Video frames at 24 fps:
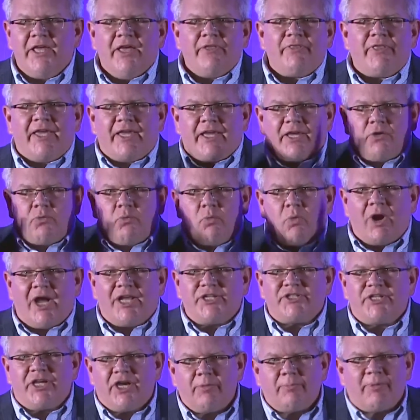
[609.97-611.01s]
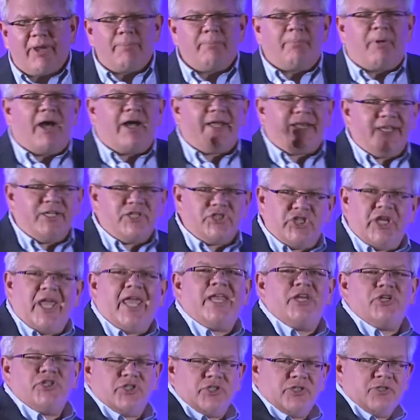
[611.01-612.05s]
they can watch how my body
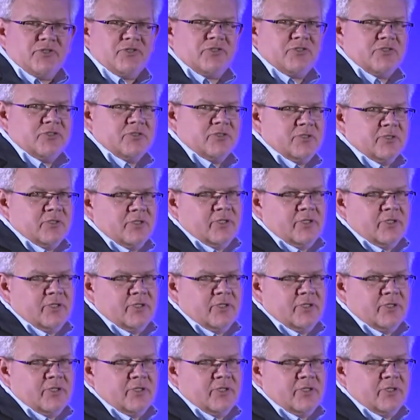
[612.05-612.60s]
changes,